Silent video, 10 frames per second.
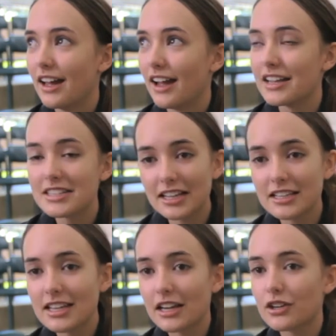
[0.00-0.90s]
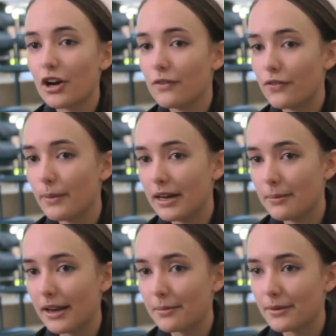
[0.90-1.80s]
it's like a second home for many
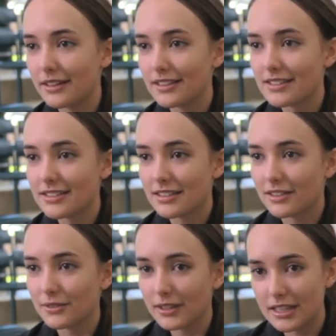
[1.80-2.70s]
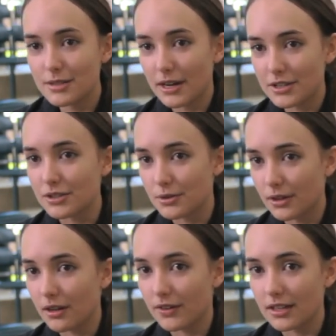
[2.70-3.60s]
people. It's really special to a
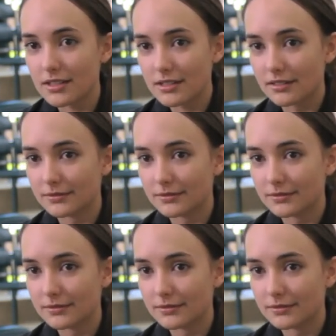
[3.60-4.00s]
lot of us.